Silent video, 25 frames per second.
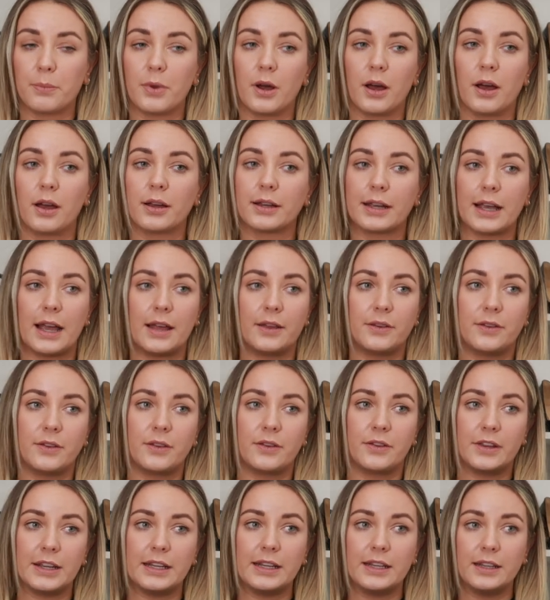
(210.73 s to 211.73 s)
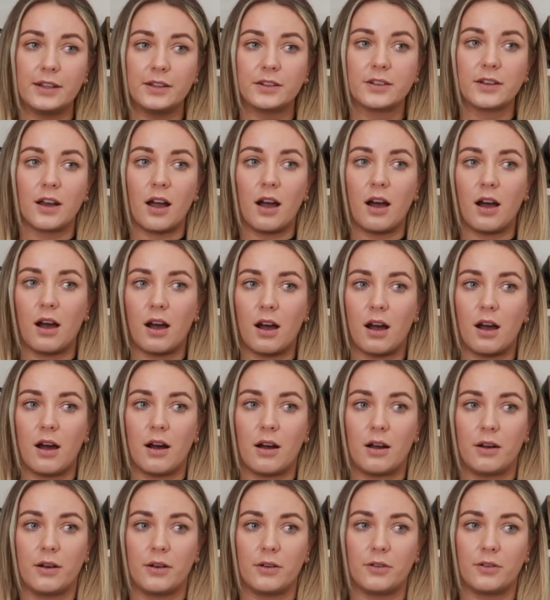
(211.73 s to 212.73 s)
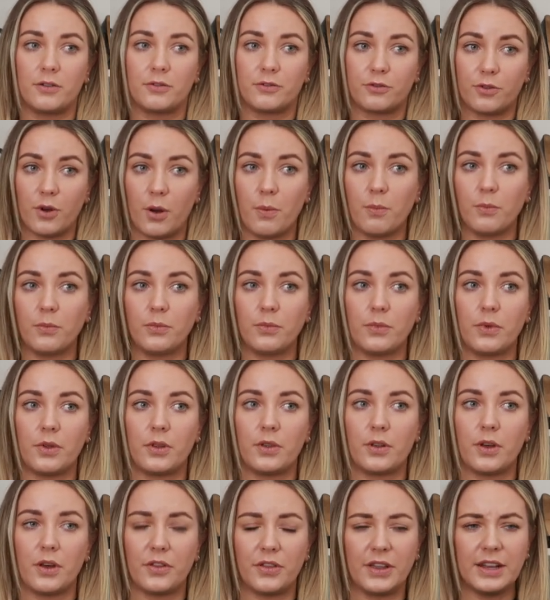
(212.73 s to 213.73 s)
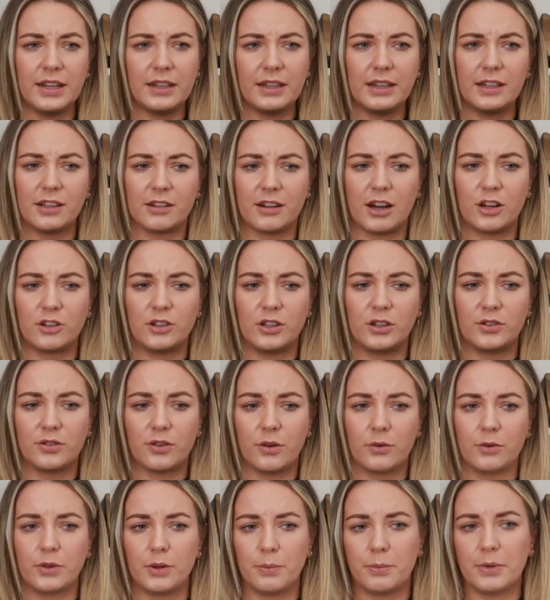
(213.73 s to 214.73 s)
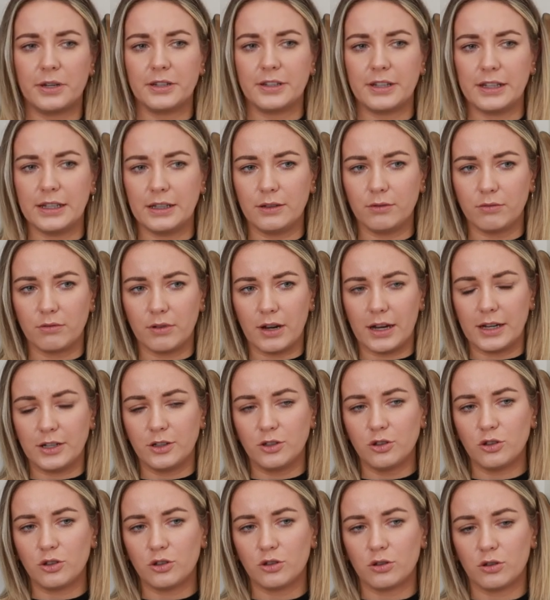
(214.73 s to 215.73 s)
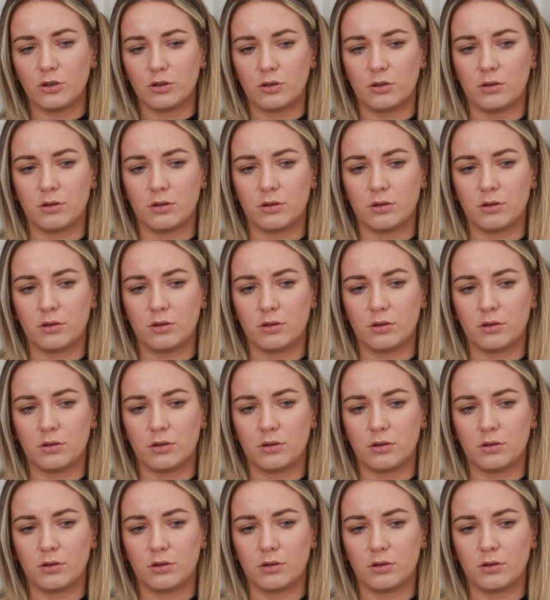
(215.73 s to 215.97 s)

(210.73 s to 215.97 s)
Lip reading: But again, these are from, I think these are actually from the petite range.